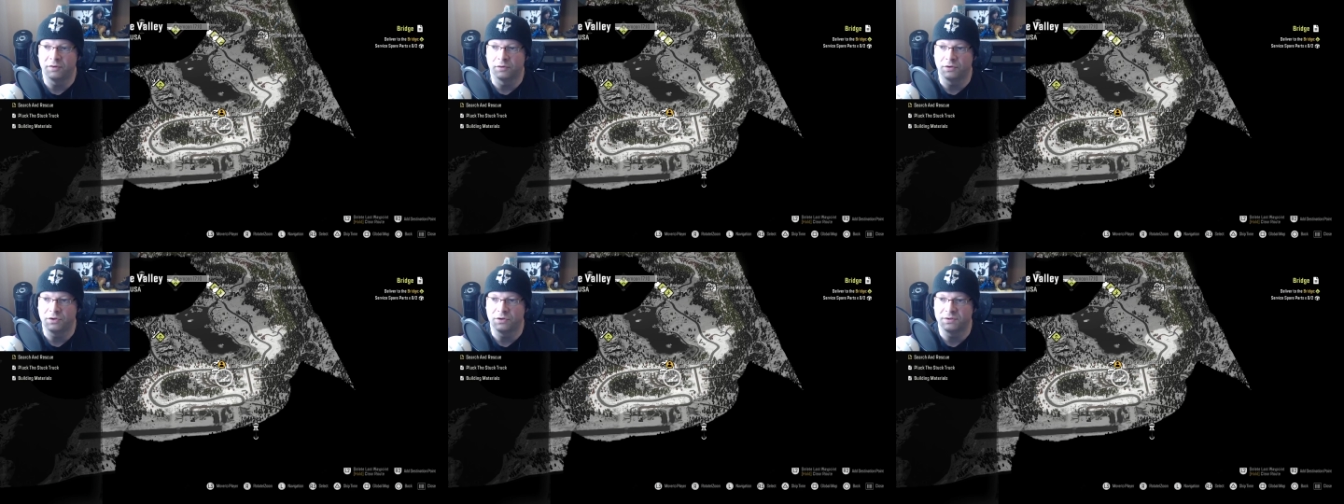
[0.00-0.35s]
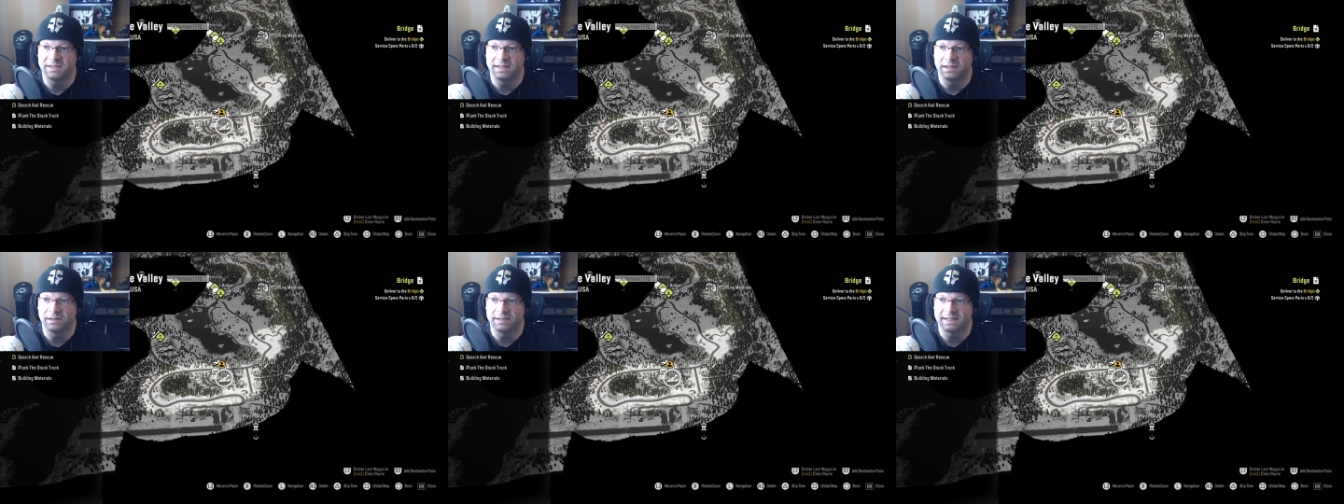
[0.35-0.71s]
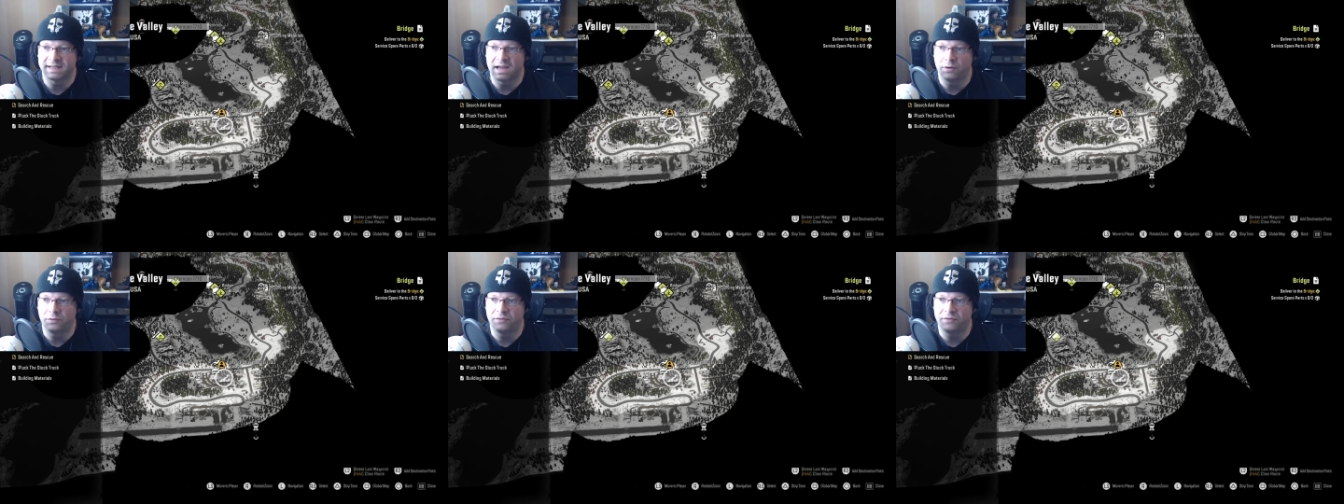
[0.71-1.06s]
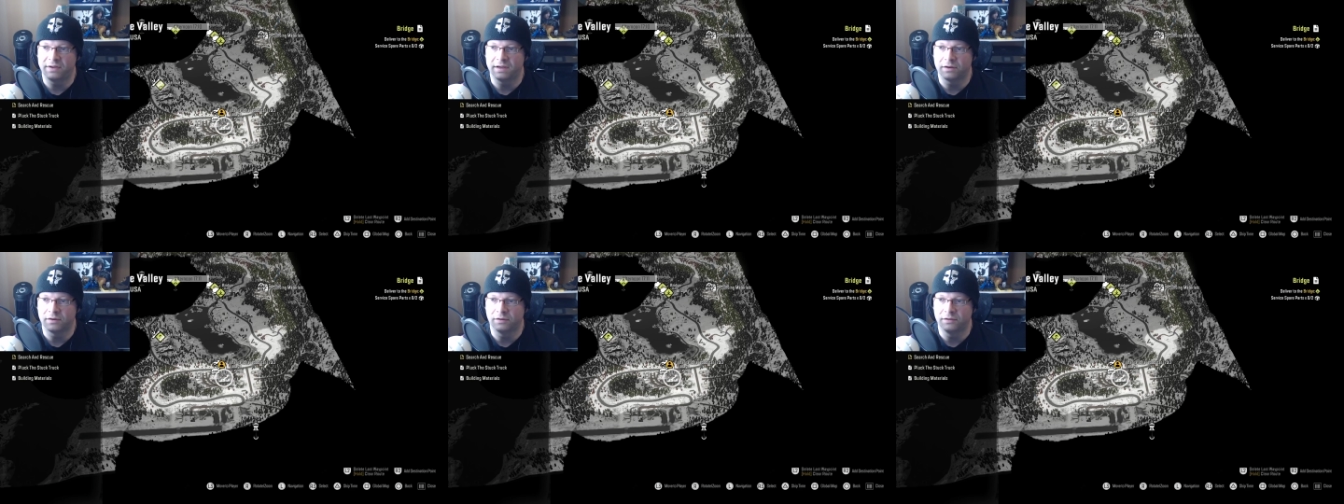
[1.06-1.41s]
you're using a scout
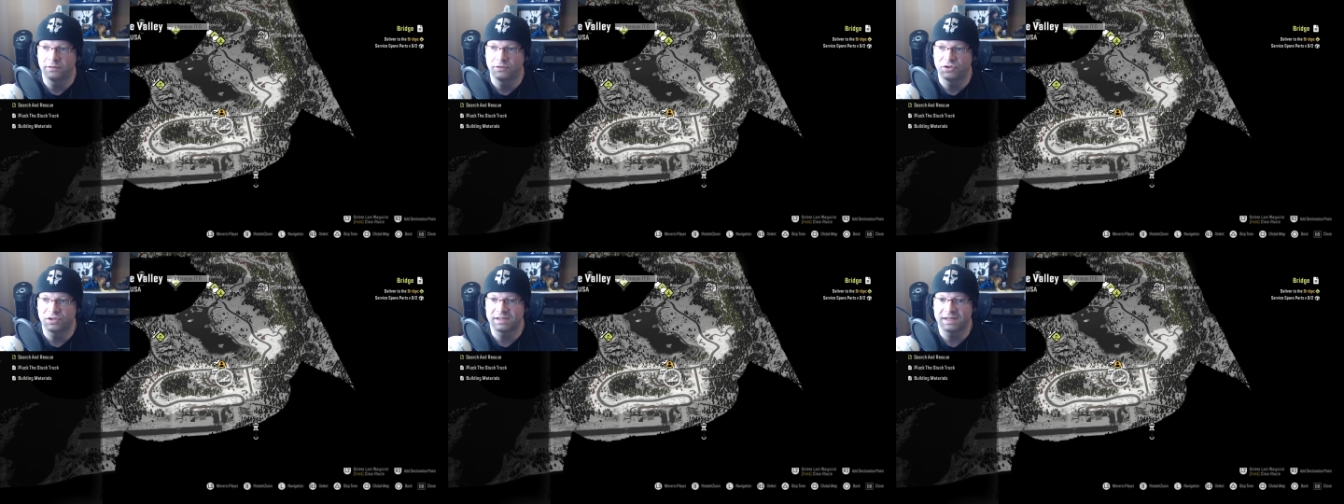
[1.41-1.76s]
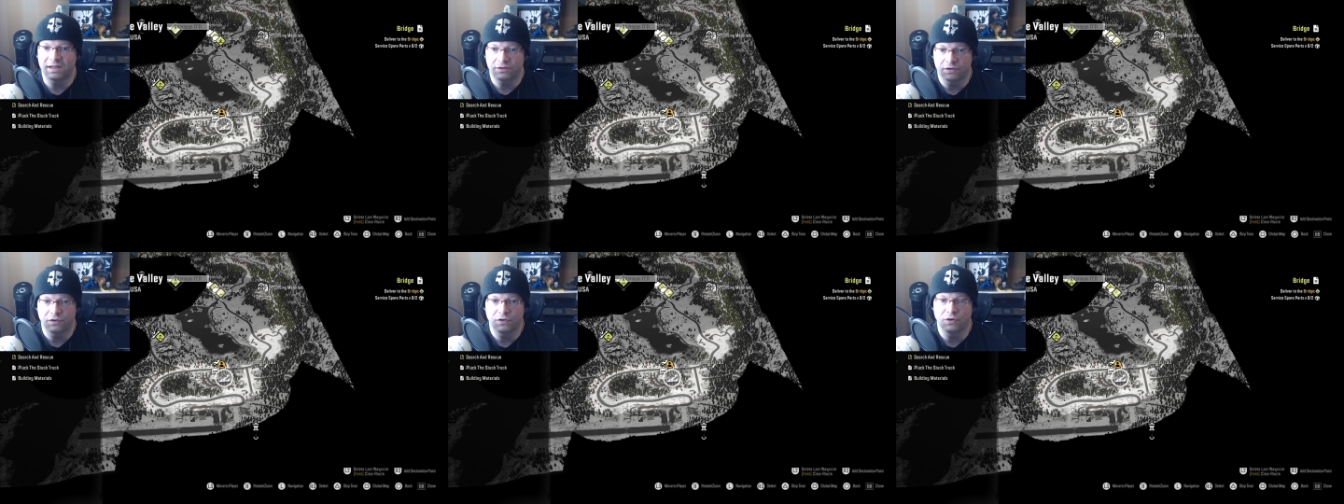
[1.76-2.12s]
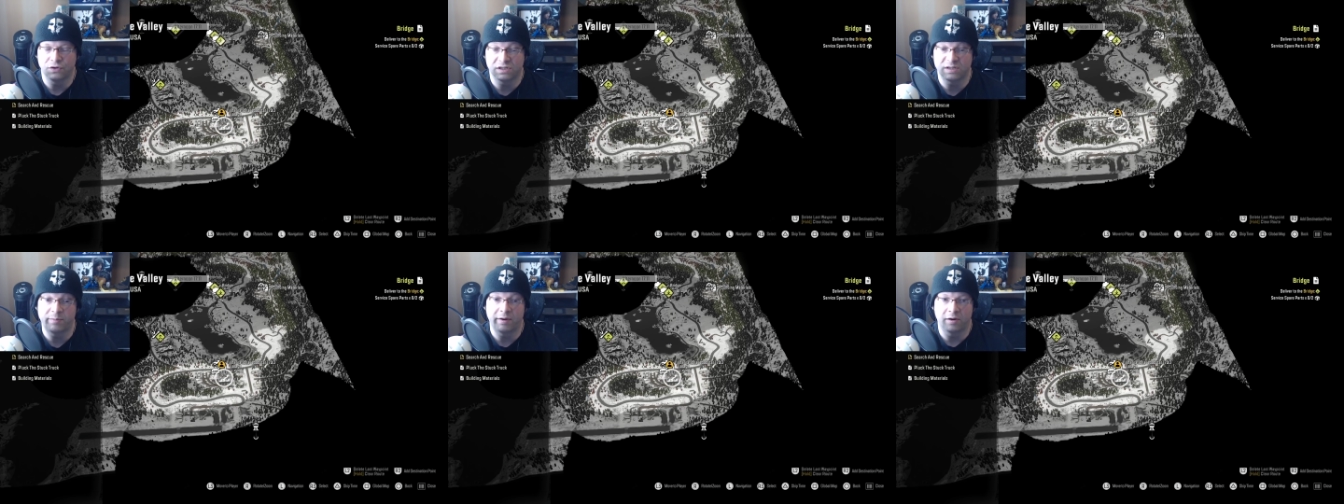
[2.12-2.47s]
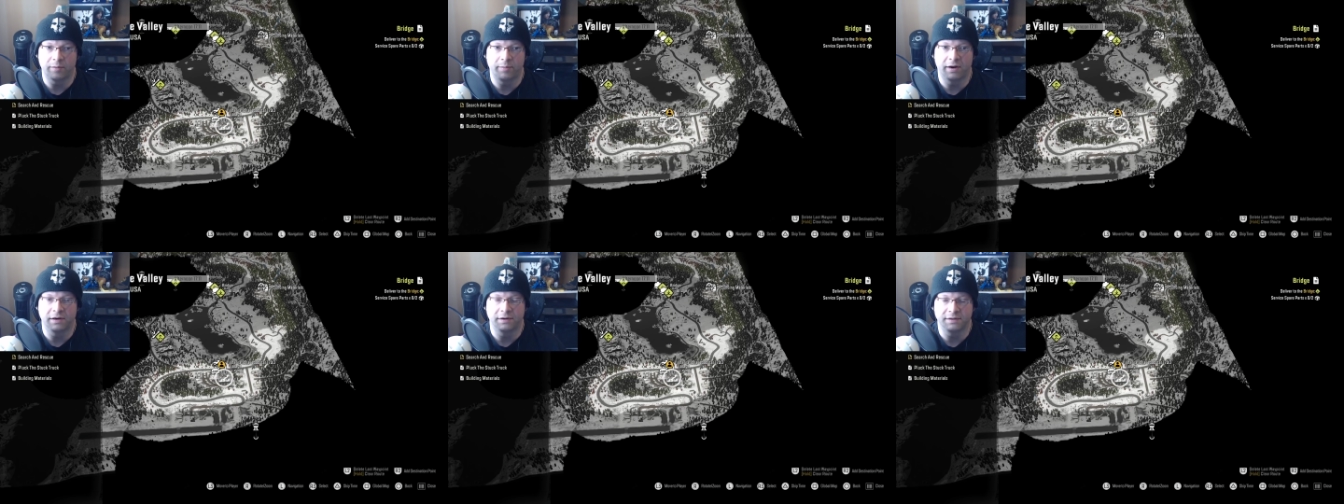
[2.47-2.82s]
vehicle, just get the two
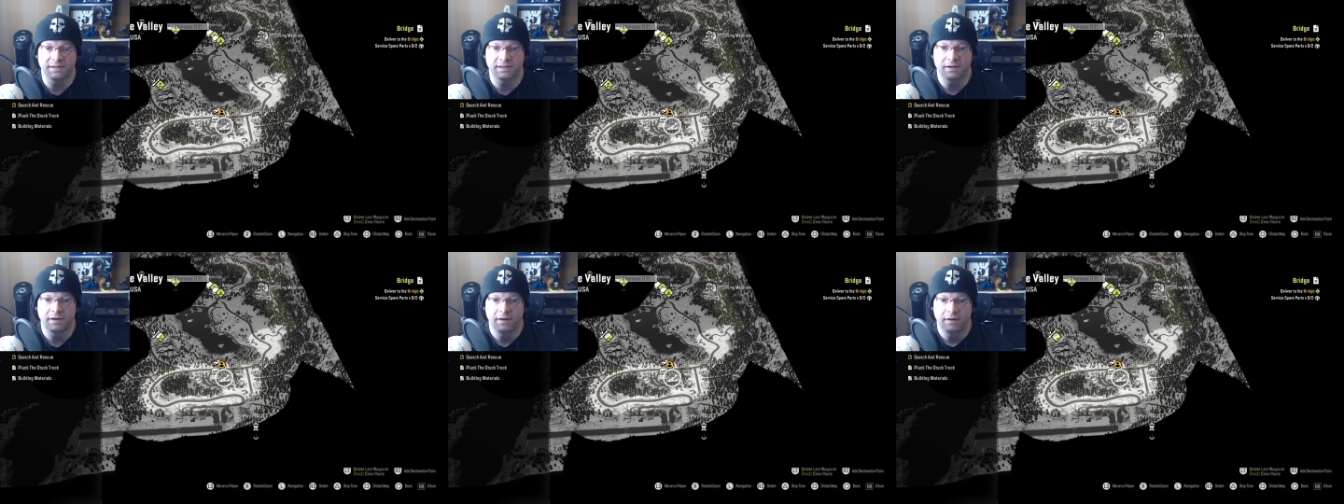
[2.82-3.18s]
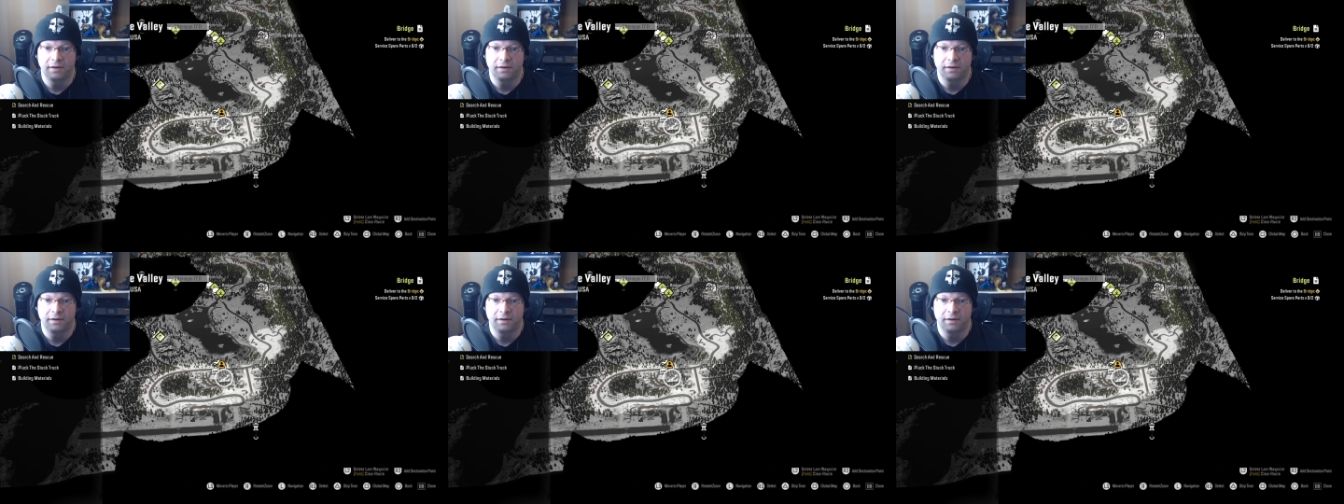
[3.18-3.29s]
spare parts.